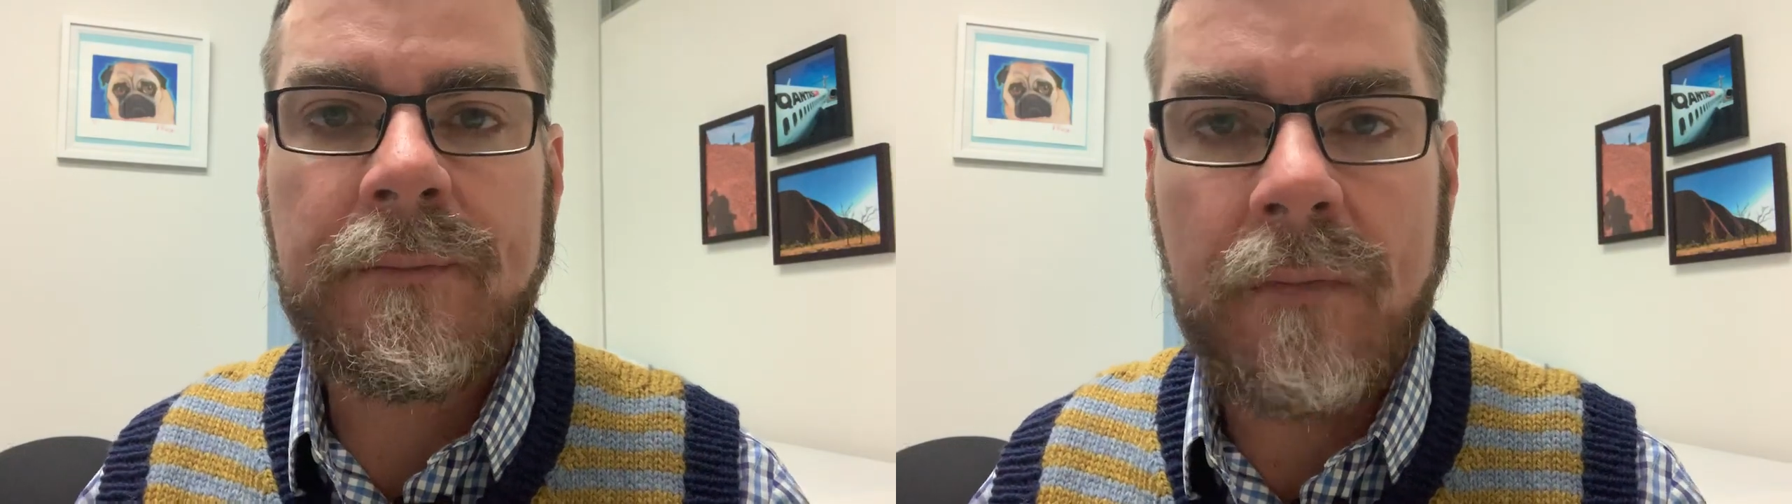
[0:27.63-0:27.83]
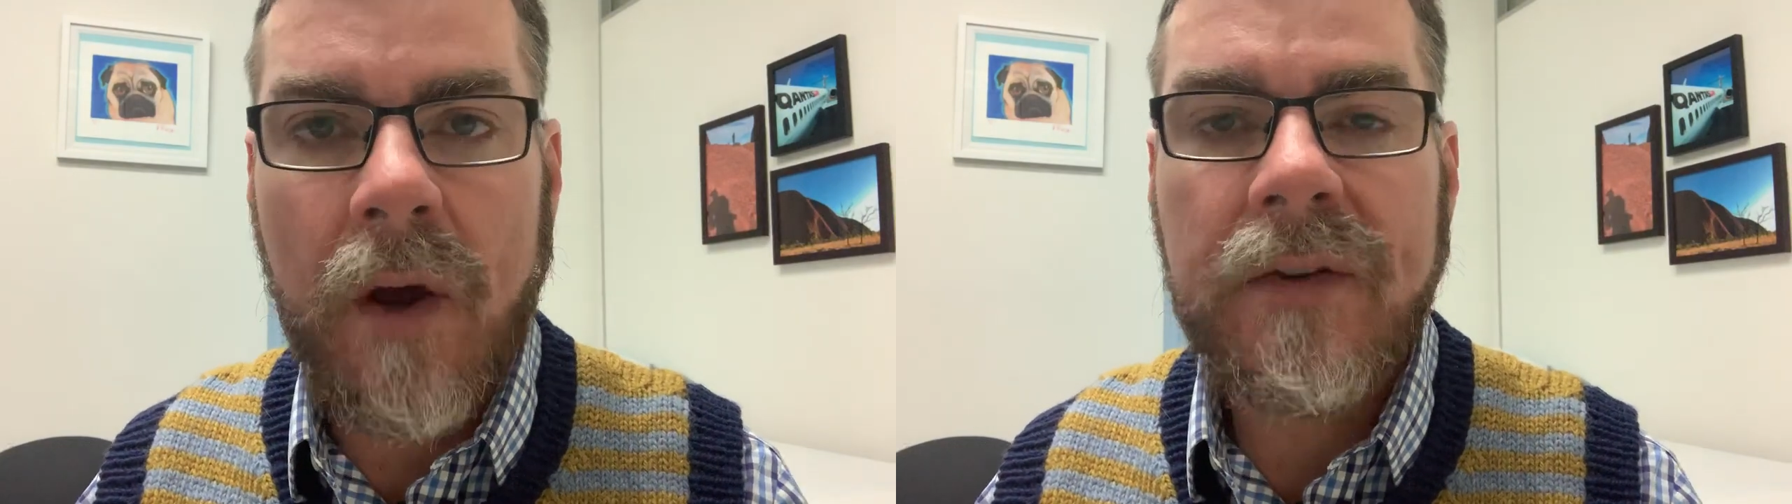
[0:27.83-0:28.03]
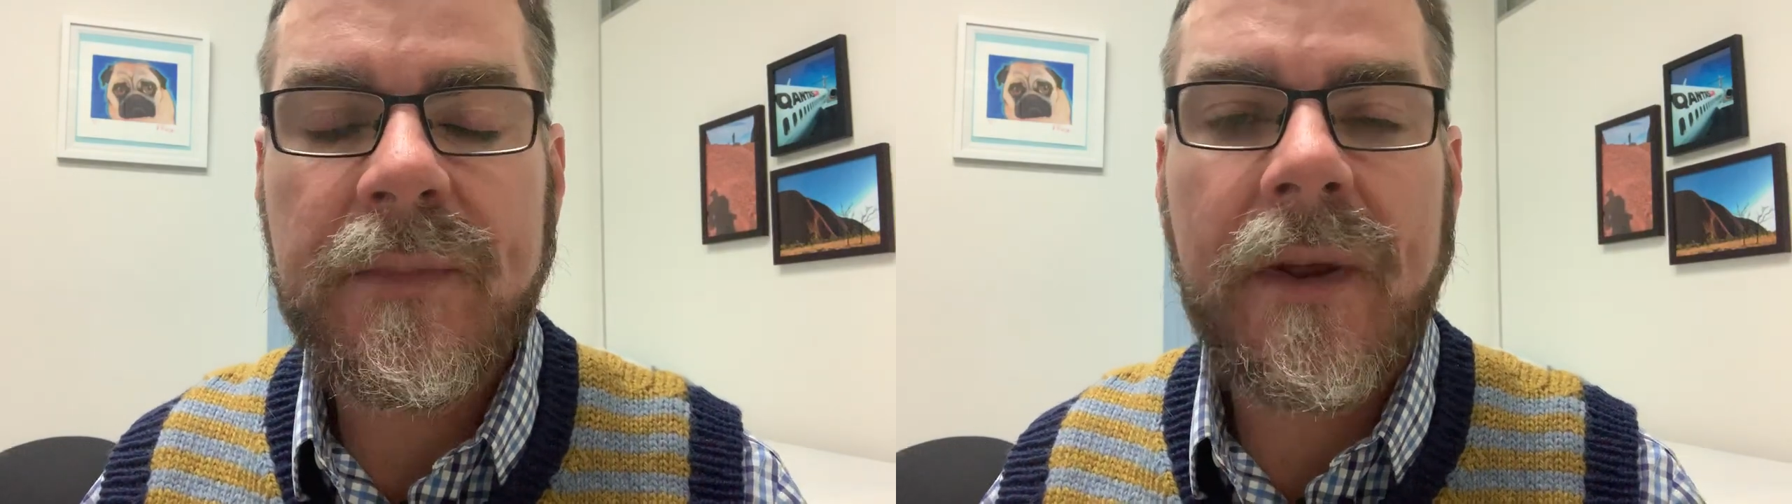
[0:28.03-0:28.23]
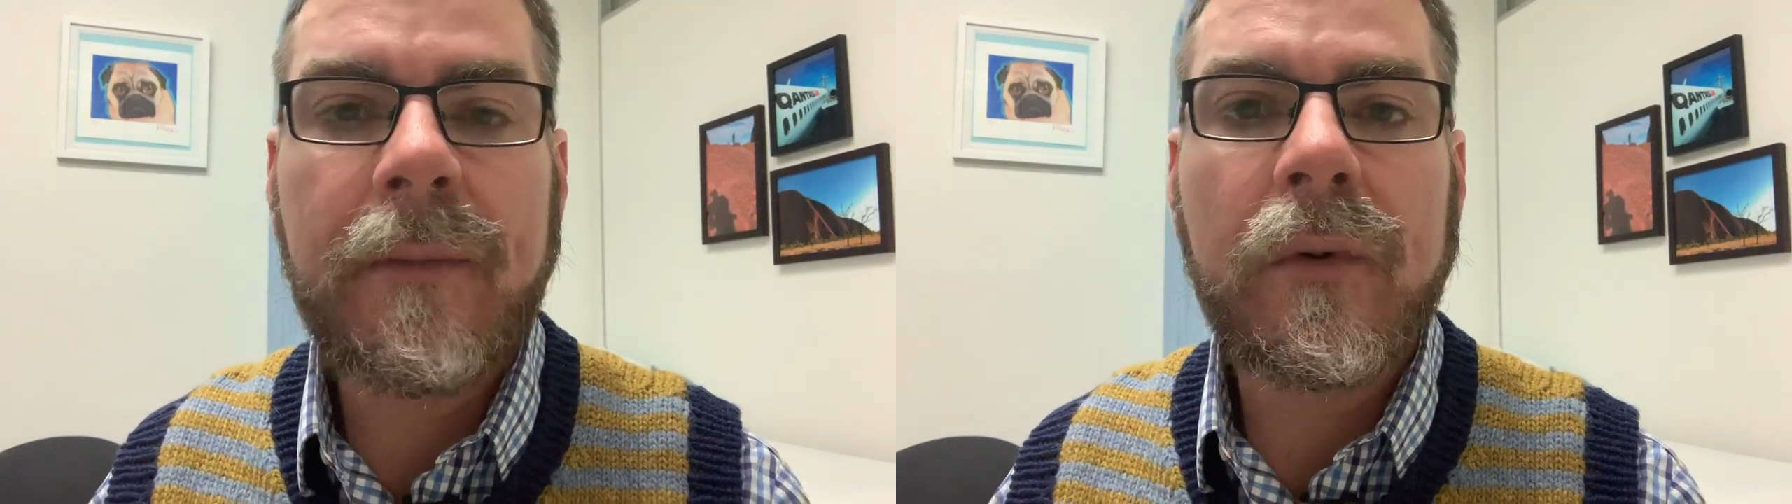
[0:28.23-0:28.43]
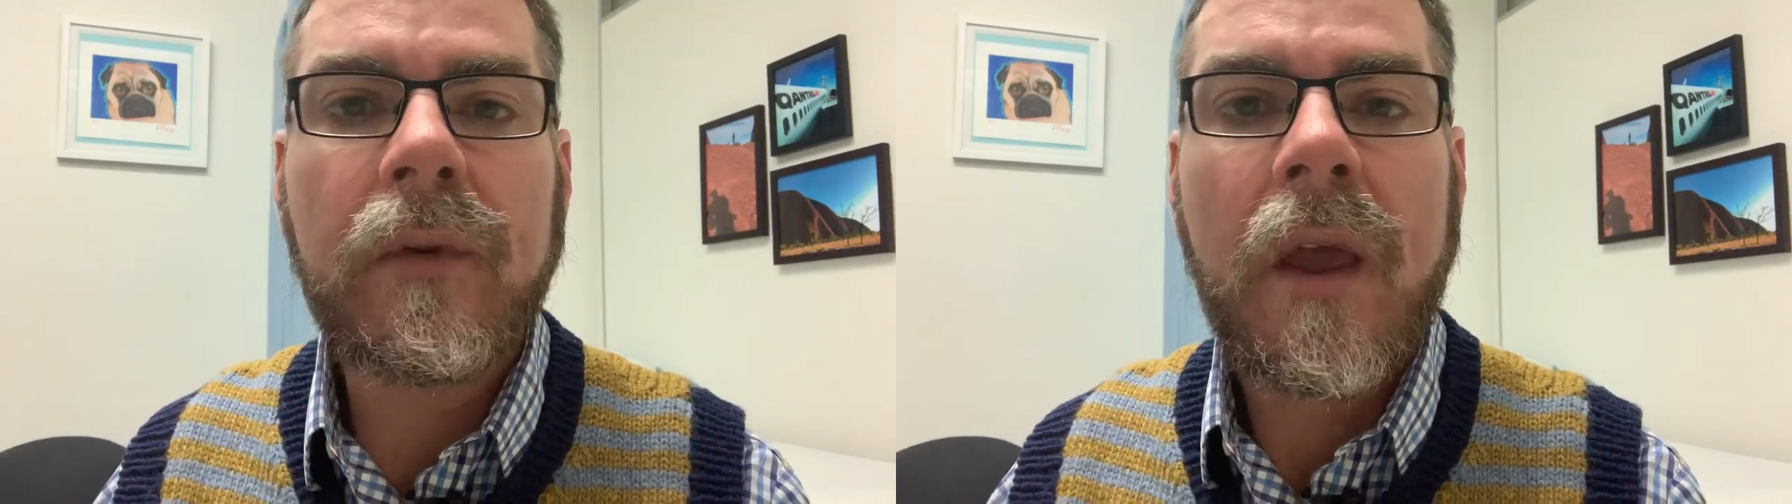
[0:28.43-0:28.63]
Most
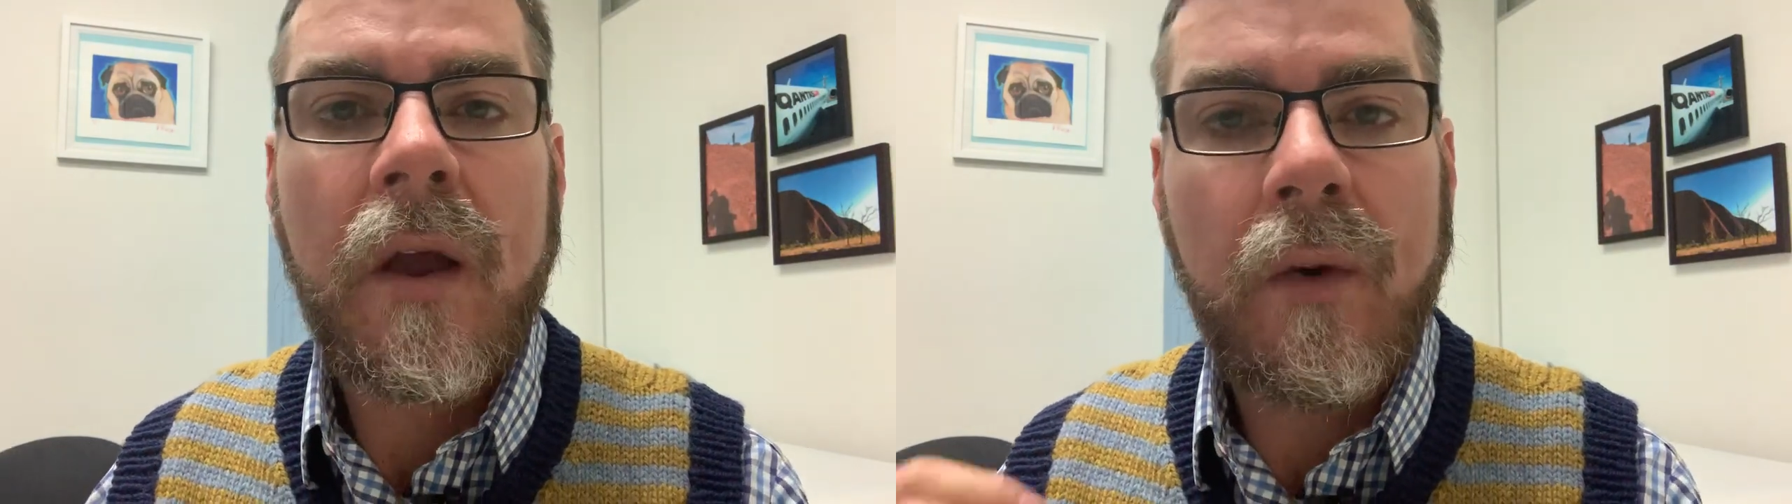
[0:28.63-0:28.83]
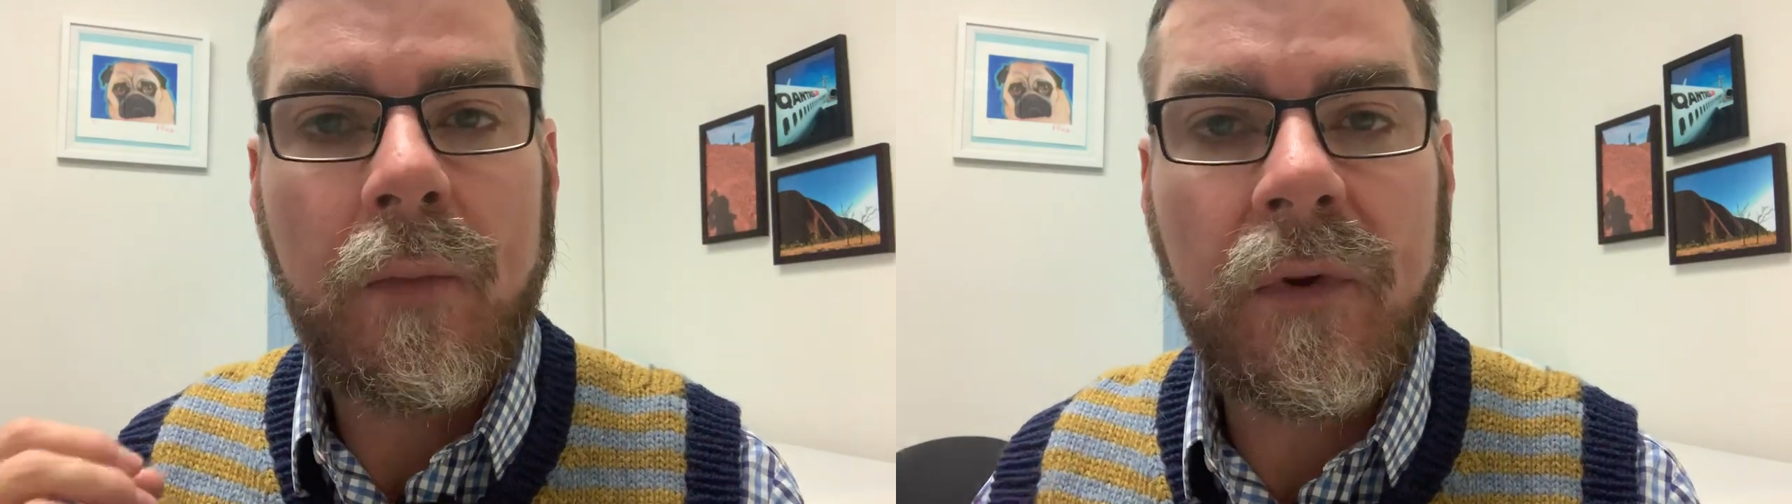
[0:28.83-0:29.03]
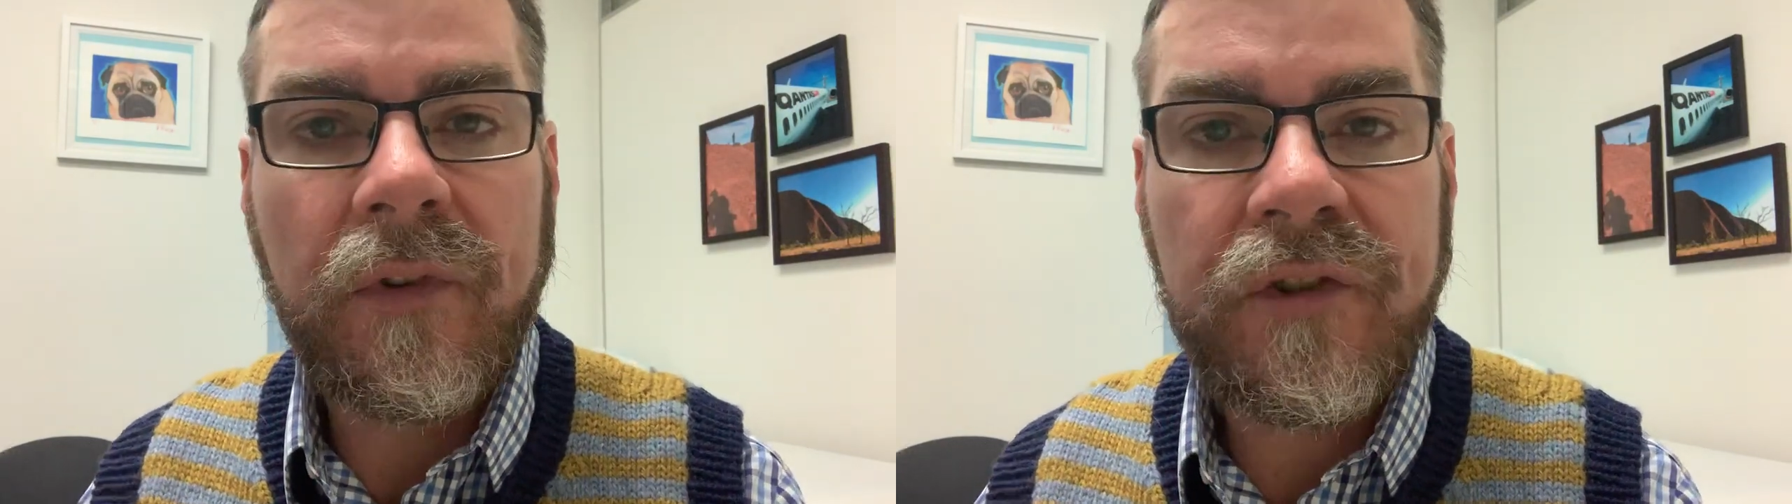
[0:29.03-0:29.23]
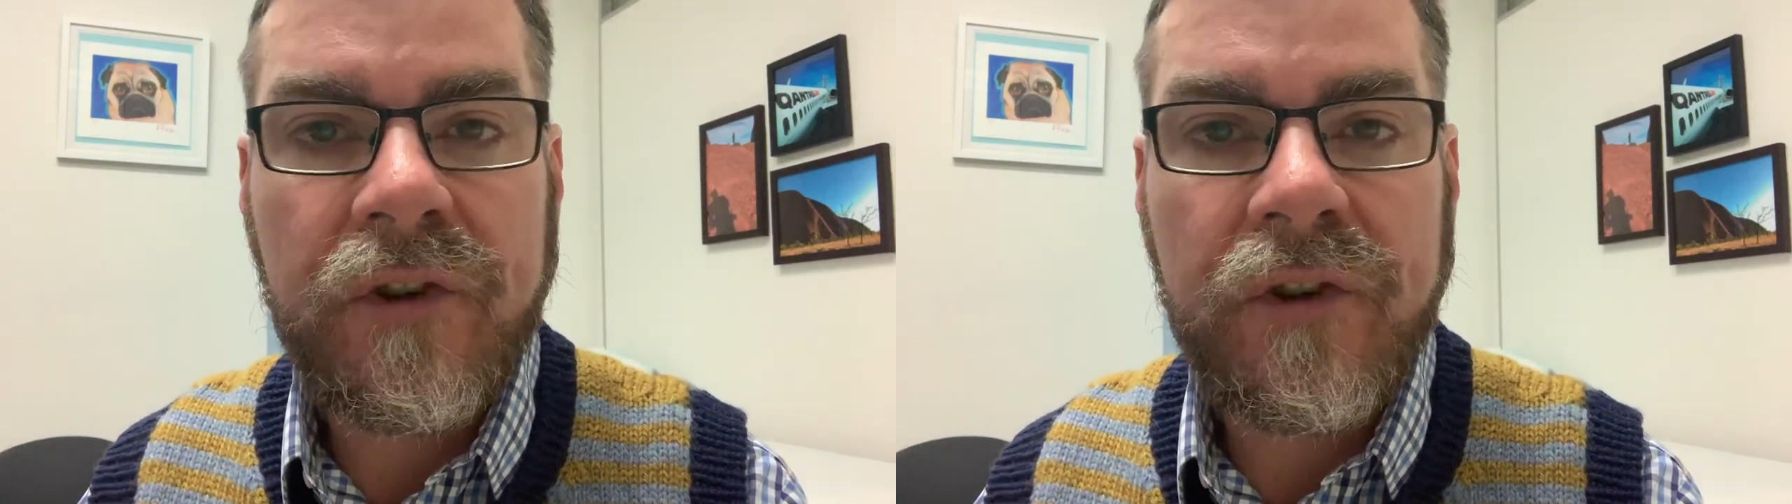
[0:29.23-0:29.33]
people will